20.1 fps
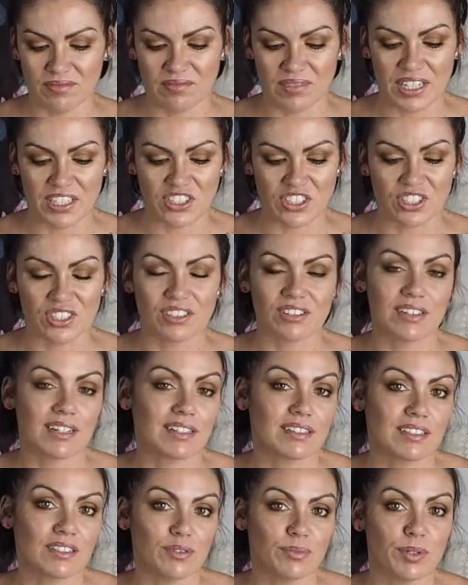It's just got a
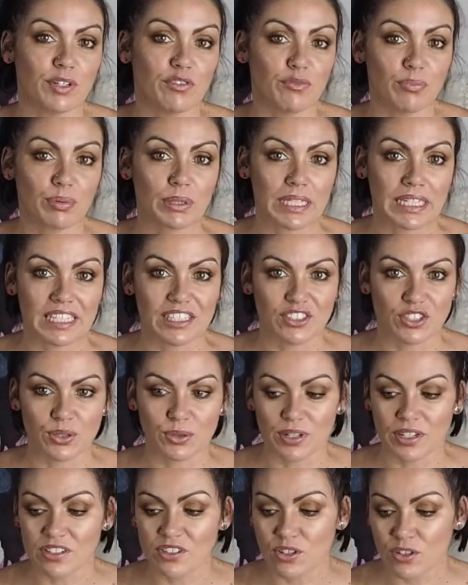little bit of bling to
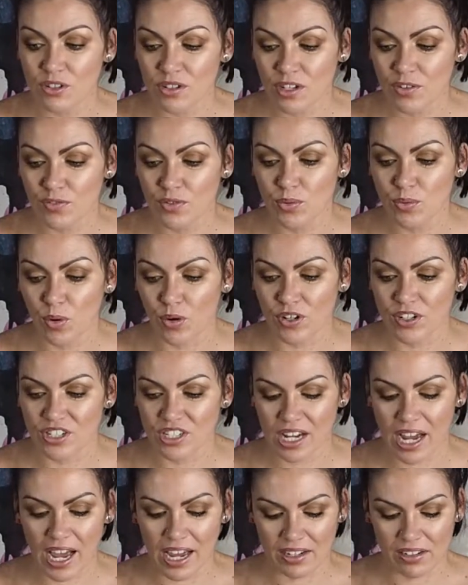it. So if you wanted
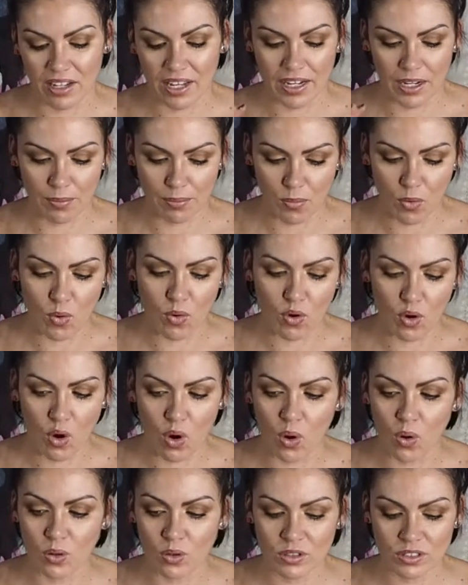to add like more
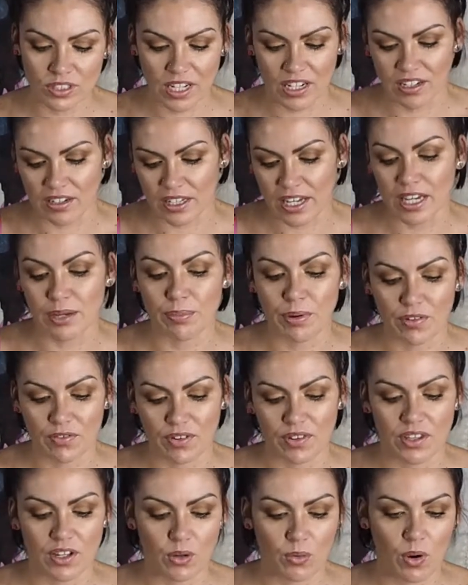gold and keep
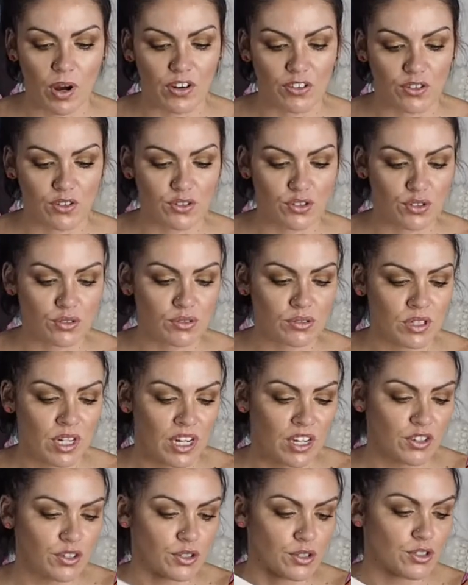everything quite neutral,
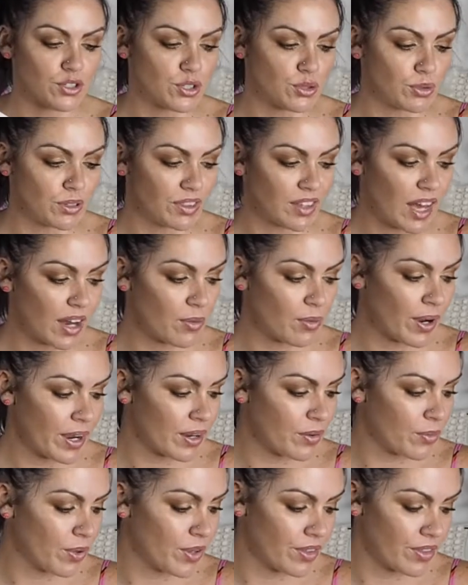you could do it that
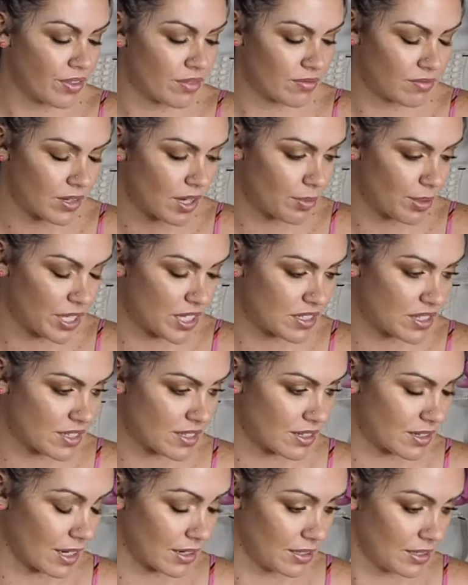way with, I mean, it
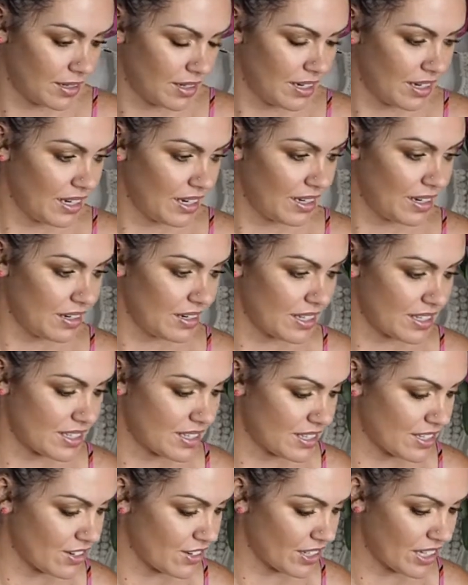doesn't
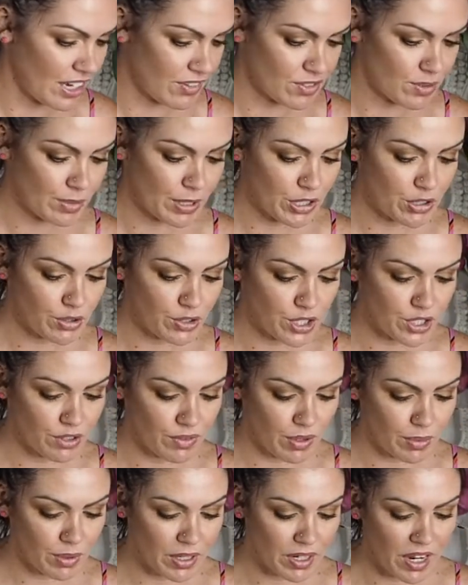necessarily have to be Gucci
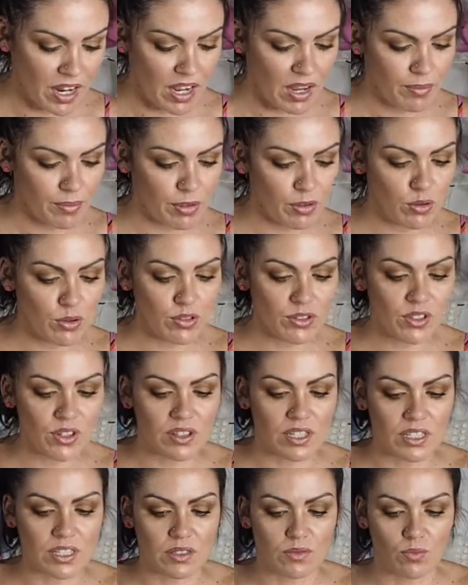ribbon, but also
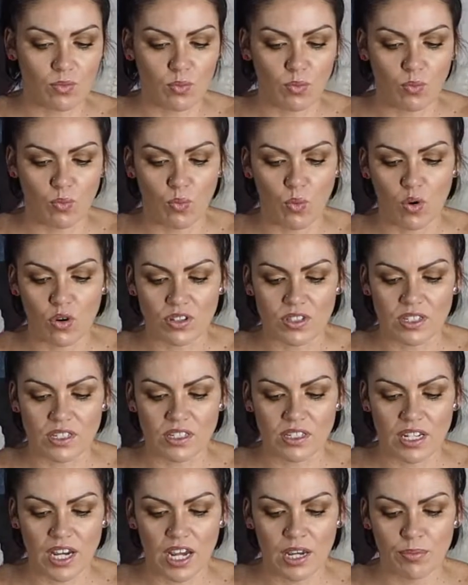this
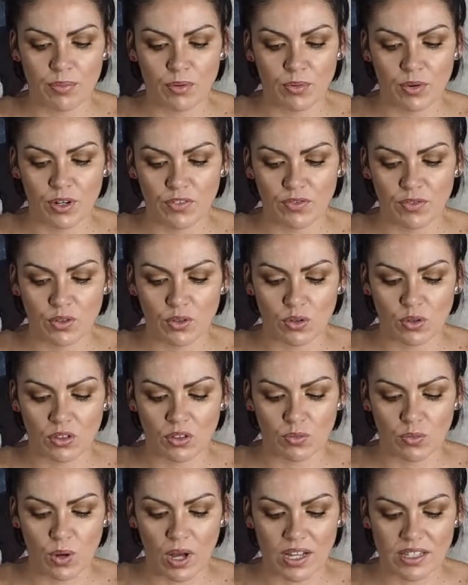washi tape, or whatever you call
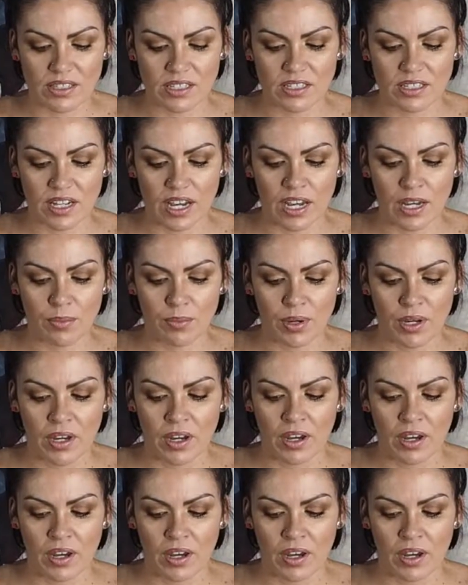it, washi tape,